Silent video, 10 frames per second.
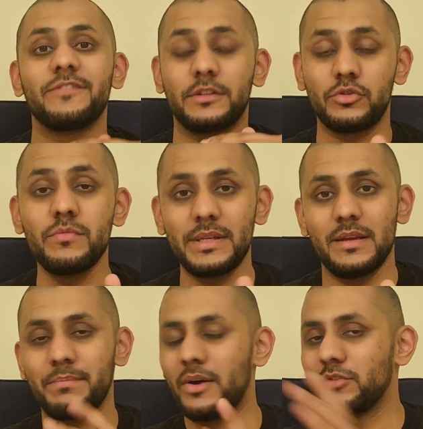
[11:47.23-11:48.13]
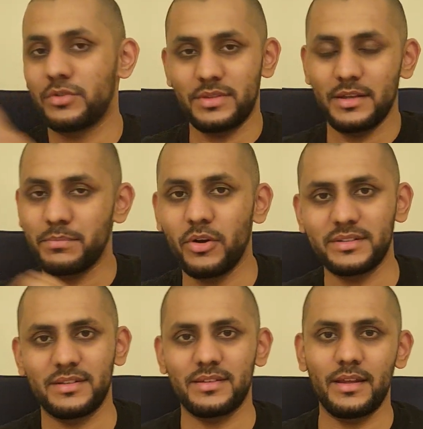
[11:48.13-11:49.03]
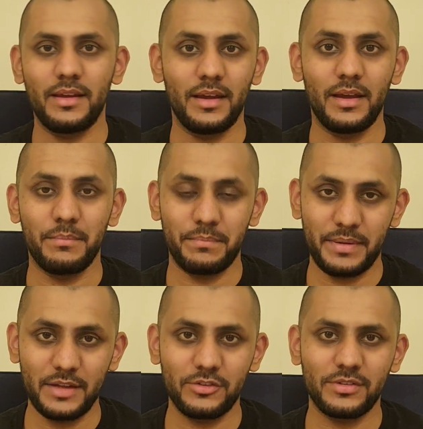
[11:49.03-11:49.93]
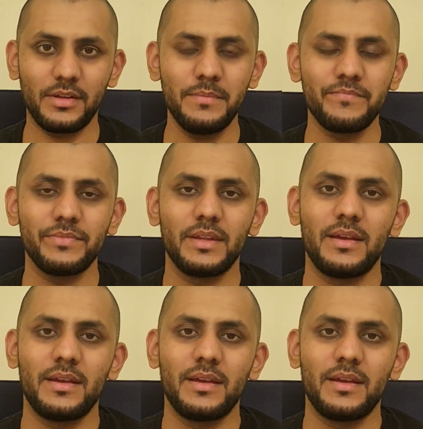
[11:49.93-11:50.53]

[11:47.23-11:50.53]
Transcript: for £2 million to third-party purchaser,